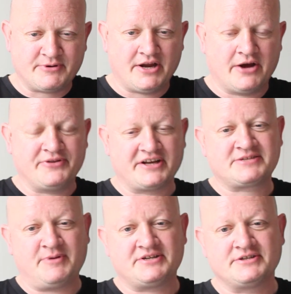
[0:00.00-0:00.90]
we know,
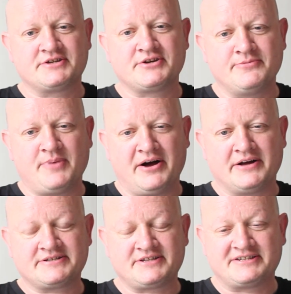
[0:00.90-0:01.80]
that's split into two
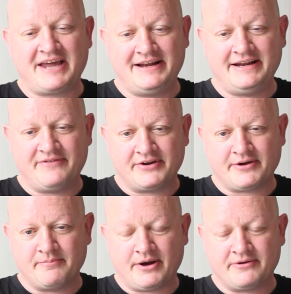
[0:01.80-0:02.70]
parts, the daily
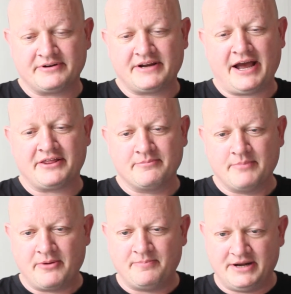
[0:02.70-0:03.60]
living component and the
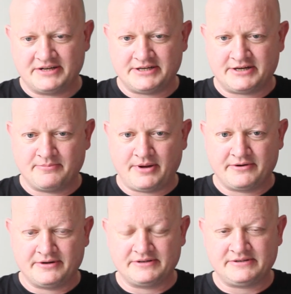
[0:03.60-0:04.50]
mobility
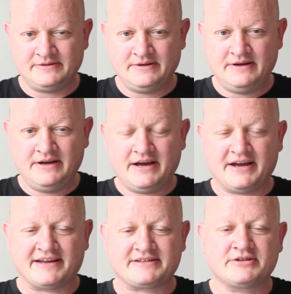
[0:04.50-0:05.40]
component.
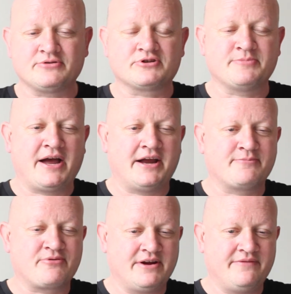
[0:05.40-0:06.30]
And as I talked about
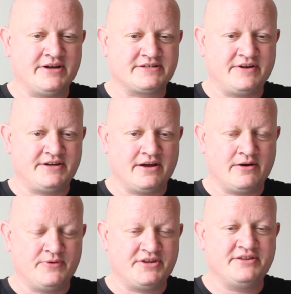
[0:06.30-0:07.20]
in a previous
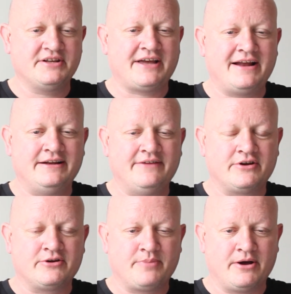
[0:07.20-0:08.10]
video, within the daily
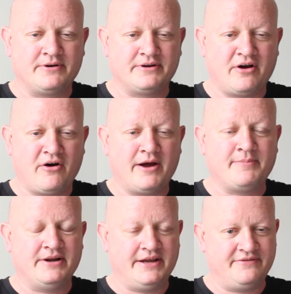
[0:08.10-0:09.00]
living component, I
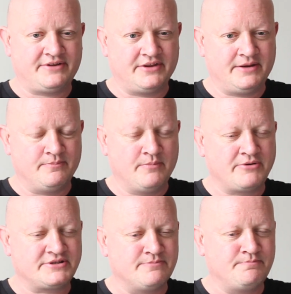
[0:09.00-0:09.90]
believe that the
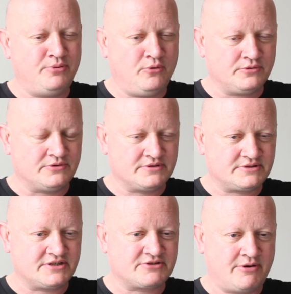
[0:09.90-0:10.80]
most
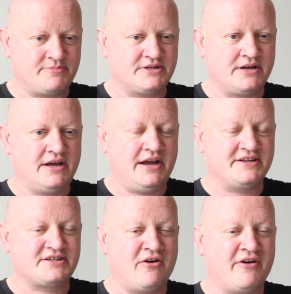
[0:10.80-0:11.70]
important descriptor
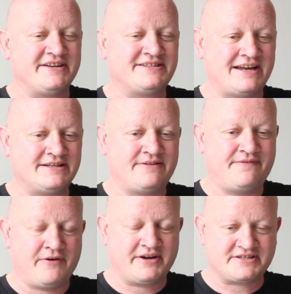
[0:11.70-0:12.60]
is
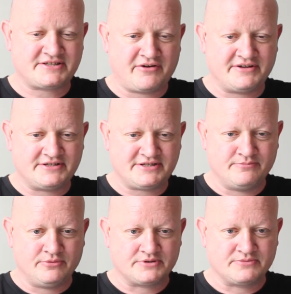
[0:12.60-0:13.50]
identifying signs,
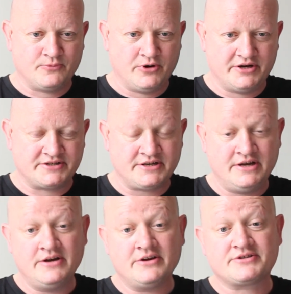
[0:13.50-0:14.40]
symbols and words,
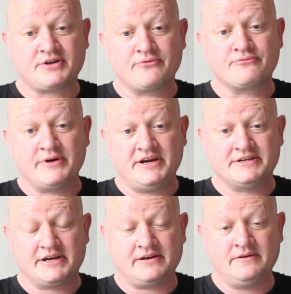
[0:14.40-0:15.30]
so
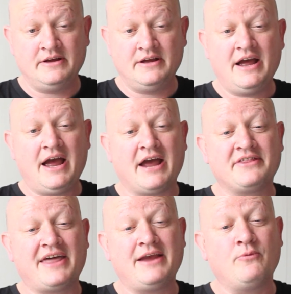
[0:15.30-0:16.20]
reading.
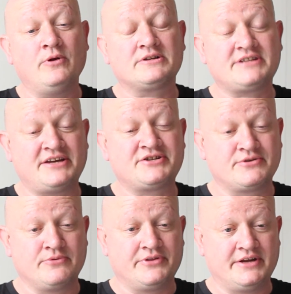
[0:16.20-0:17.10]
And they will
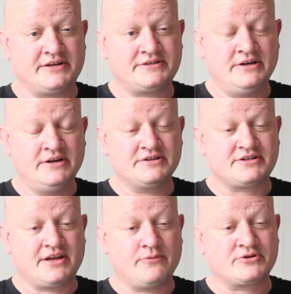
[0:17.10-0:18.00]
test you on this.
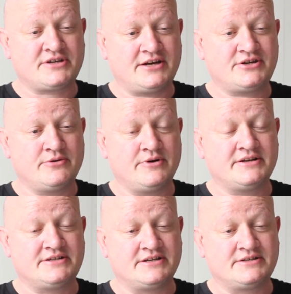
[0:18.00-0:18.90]
So they will test you
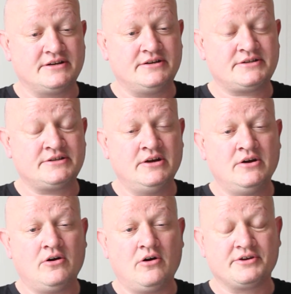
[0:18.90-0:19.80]
at a distance
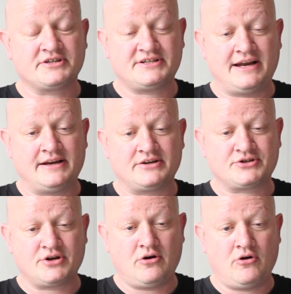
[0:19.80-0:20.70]
on a
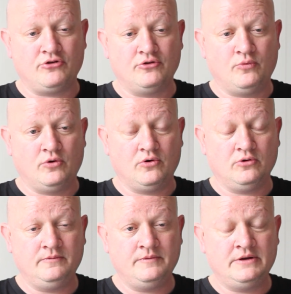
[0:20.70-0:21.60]
Snellen's chart on the
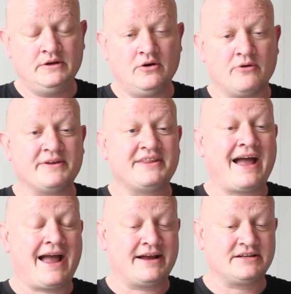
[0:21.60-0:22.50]
wall or in the
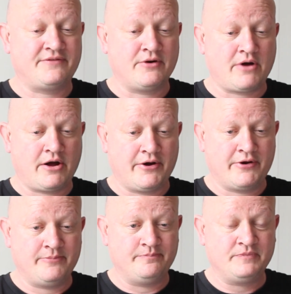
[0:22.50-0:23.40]
hand if you're at
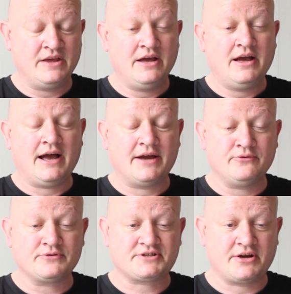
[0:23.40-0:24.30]
home. And
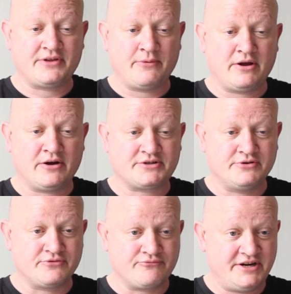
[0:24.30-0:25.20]
also they will ask
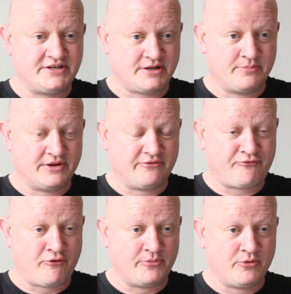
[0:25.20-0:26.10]
you to read something
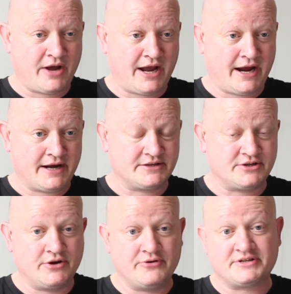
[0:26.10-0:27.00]
from your hand
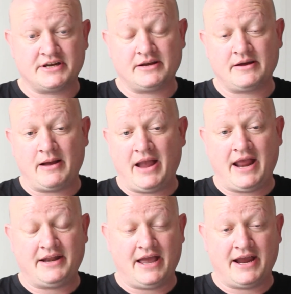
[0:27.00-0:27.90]
using
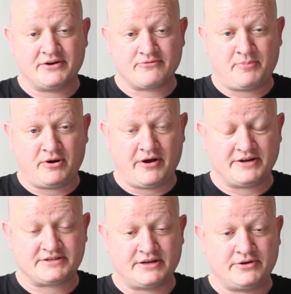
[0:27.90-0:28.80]
any aid or
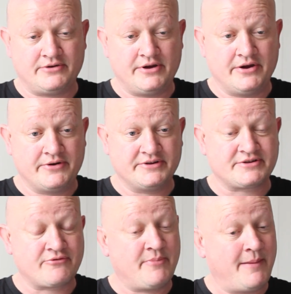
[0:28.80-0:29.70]
appliance that you
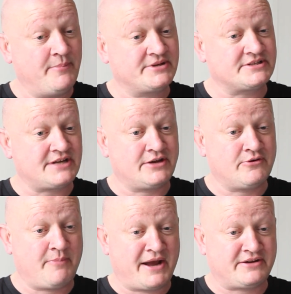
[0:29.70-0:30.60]
use. So remember to take
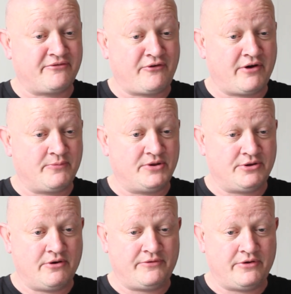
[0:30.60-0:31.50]
your magnifier
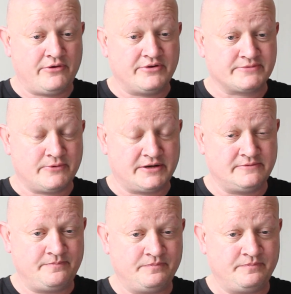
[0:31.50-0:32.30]
with you if you use one.